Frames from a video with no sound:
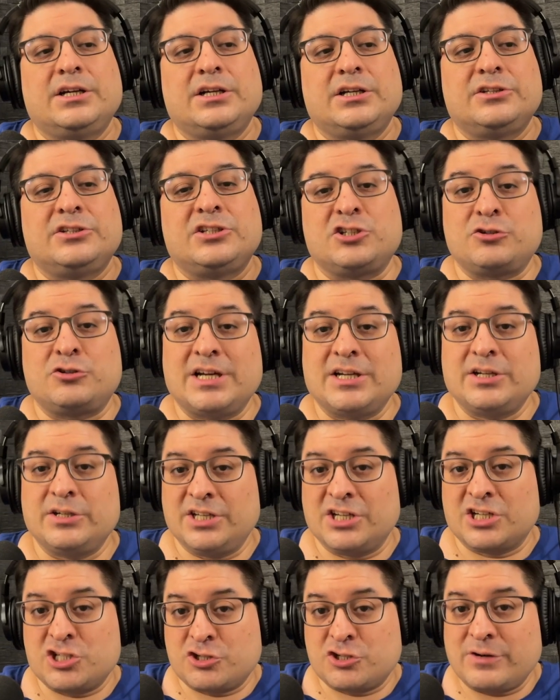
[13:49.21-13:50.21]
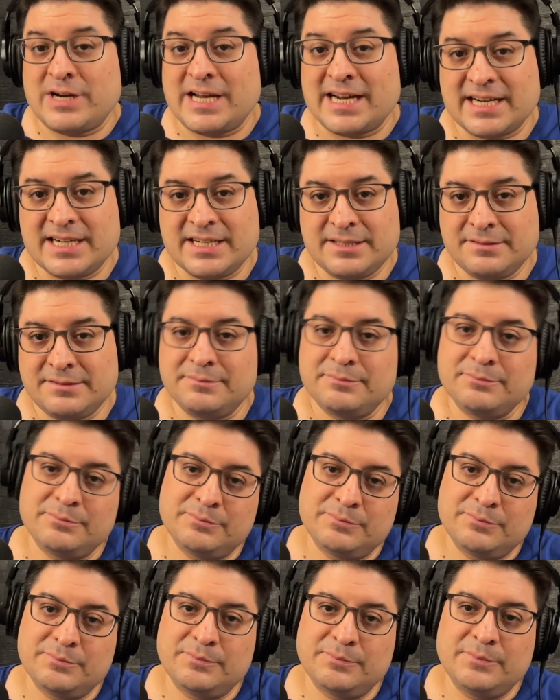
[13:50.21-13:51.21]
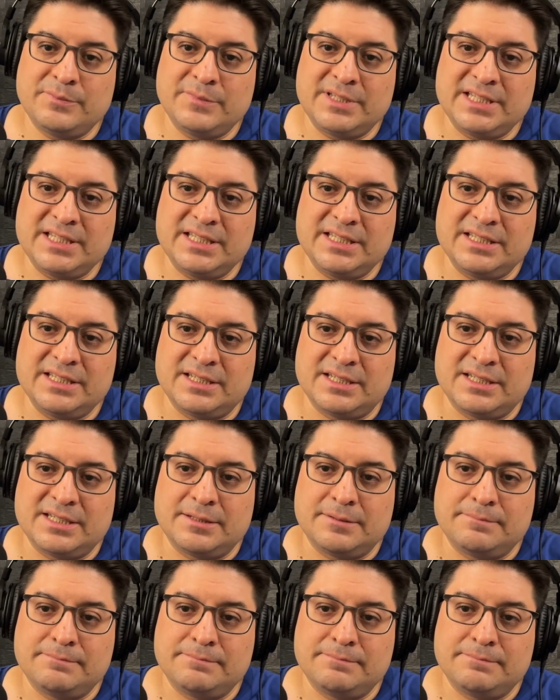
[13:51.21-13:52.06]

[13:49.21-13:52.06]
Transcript: to try to extract the